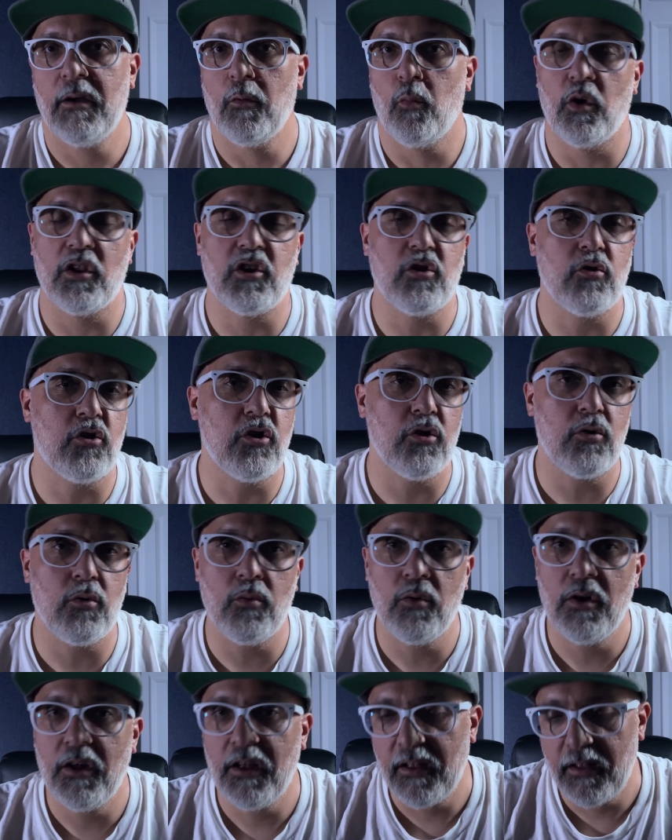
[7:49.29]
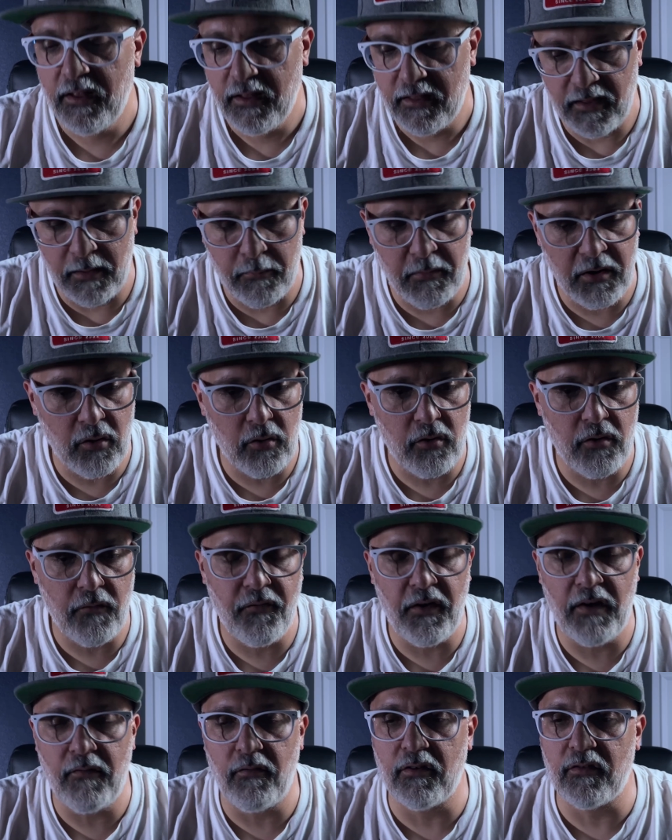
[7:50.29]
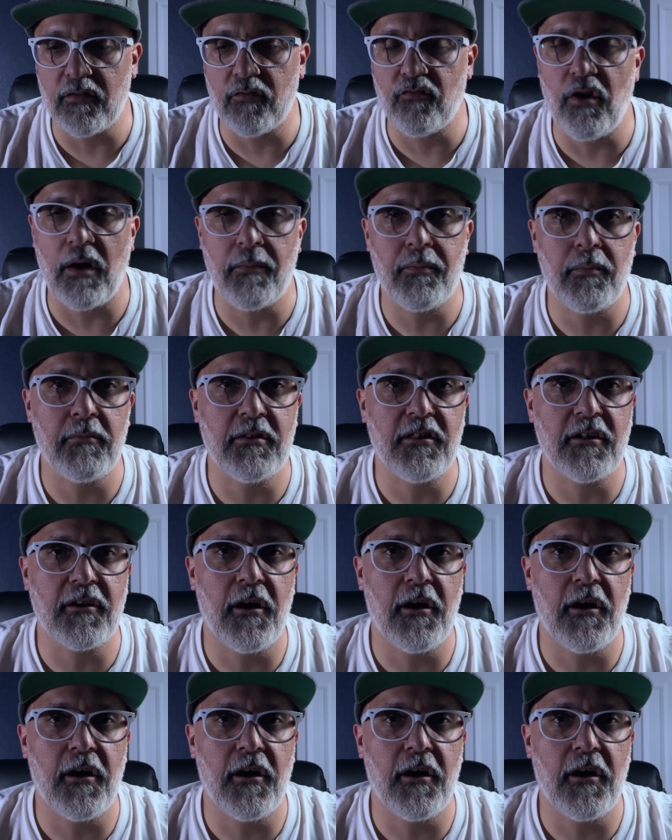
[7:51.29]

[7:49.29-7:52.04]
when you do, let me know your favorites. Drop them in the